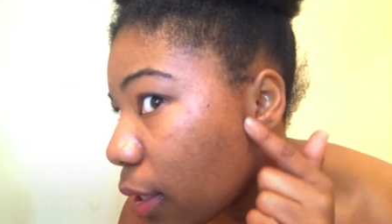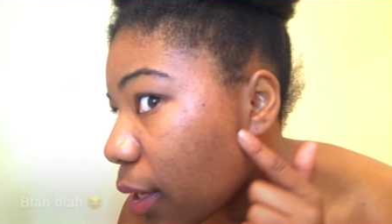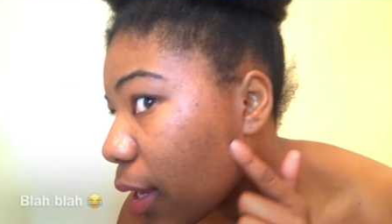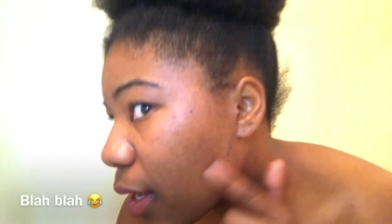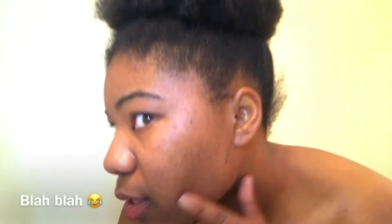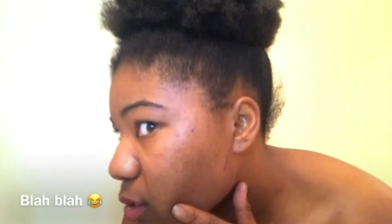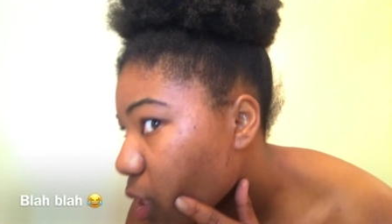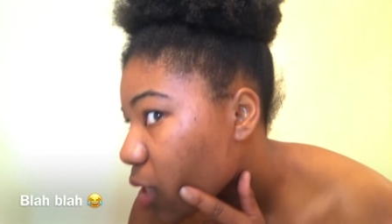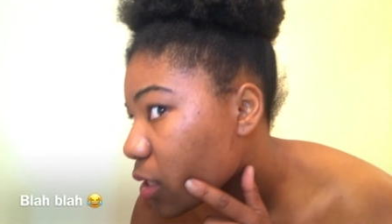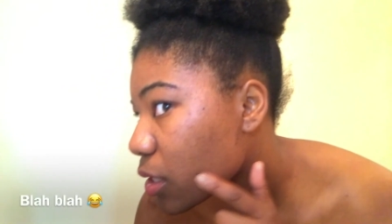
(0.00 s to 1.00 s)
Like
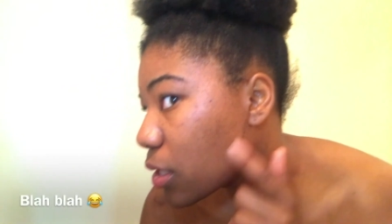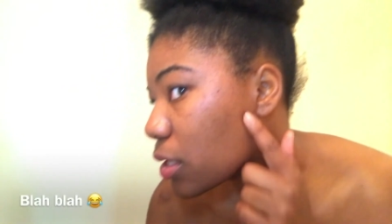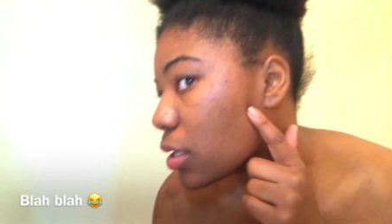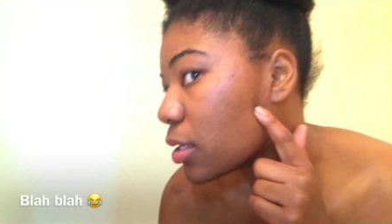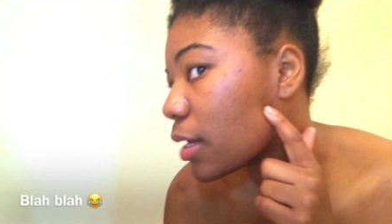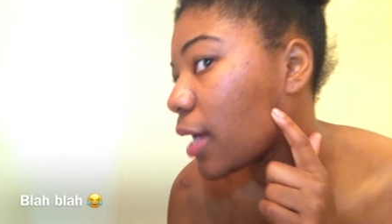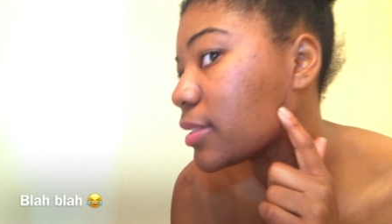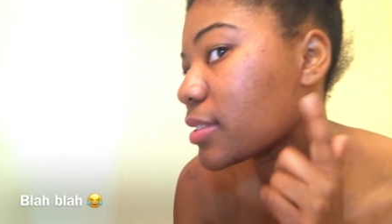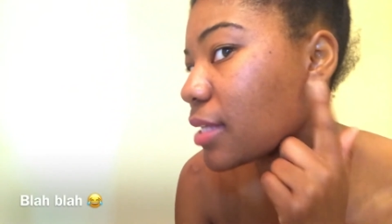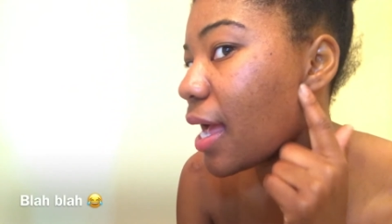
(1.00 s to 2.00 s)
guys, like
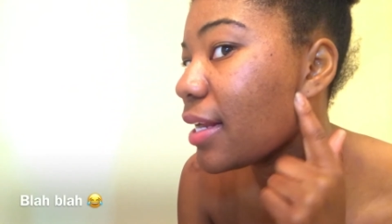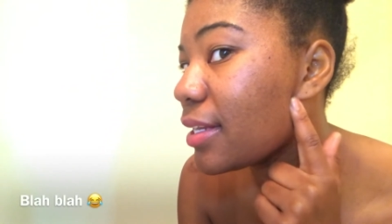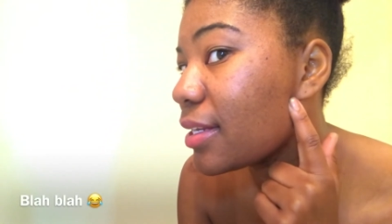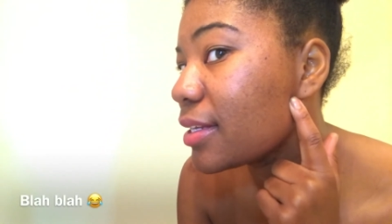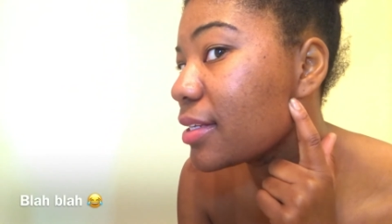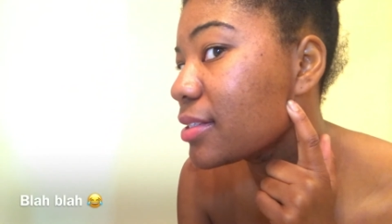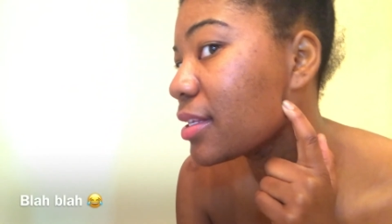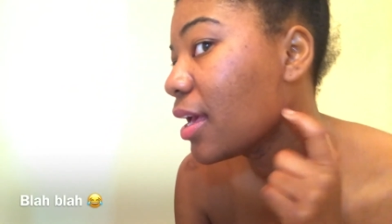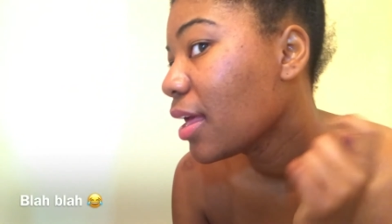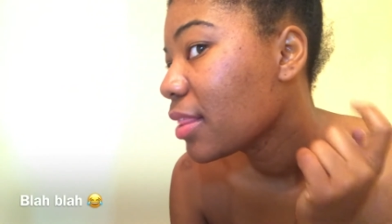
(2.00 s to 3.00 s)
I did
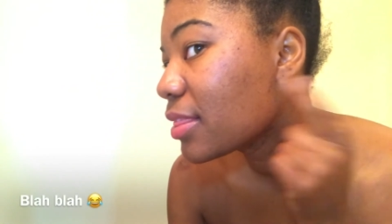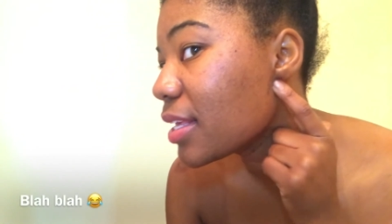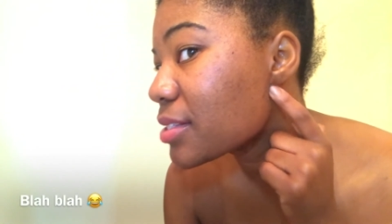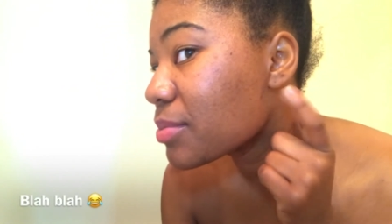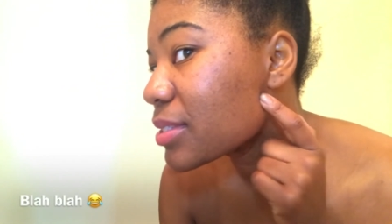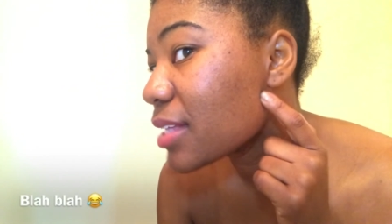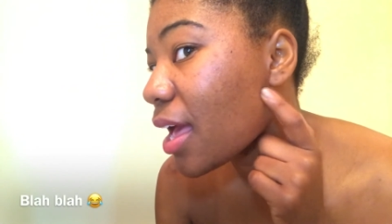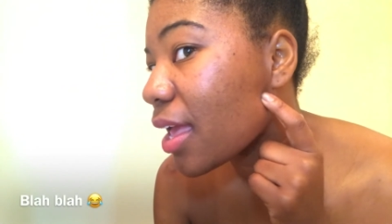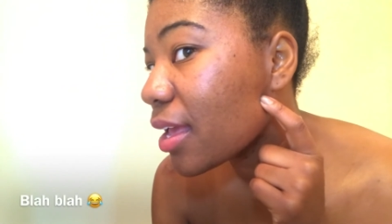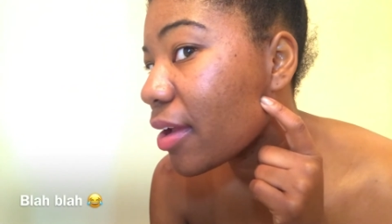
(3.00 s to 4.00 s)
this. This
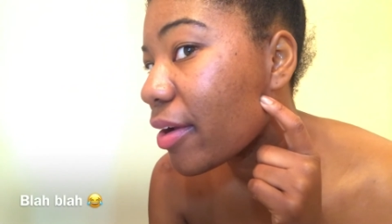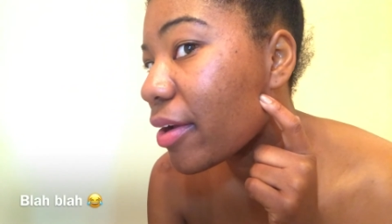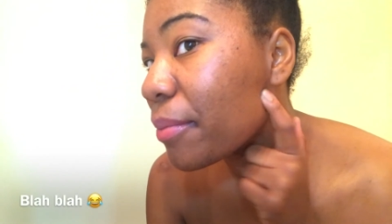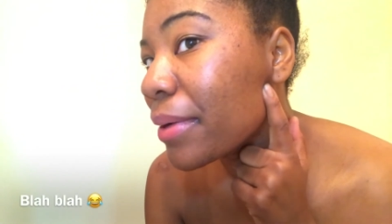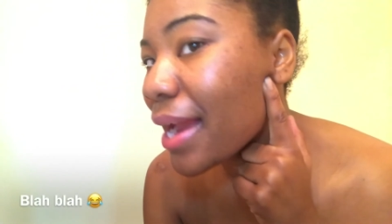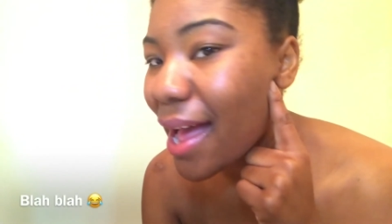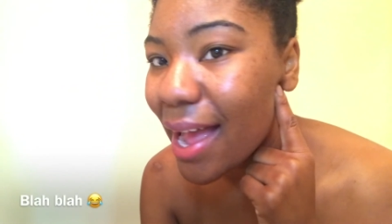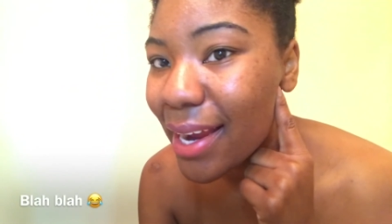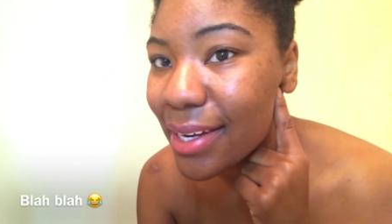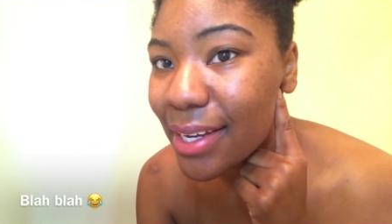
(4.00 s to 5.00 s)
was not here,
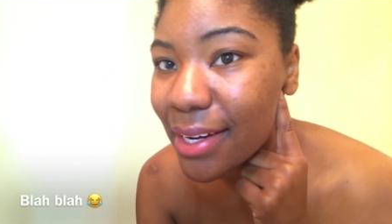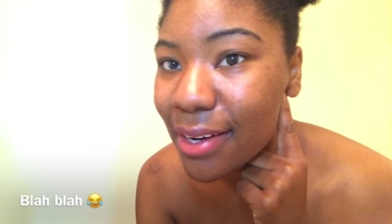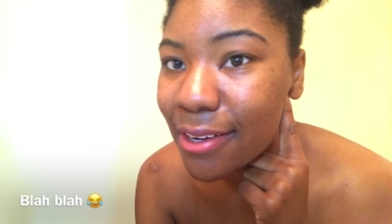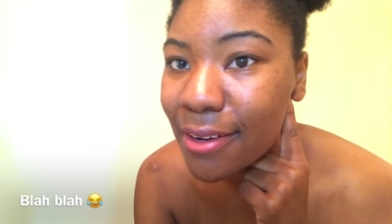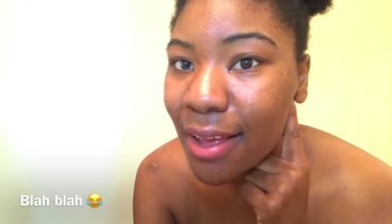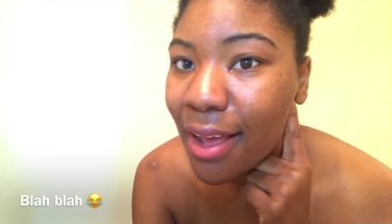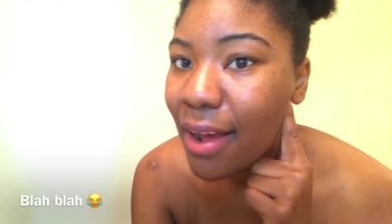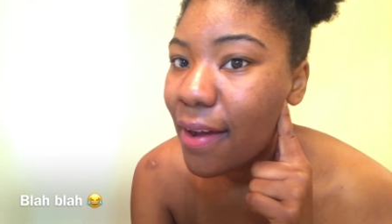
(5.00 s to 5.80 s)
but I did it.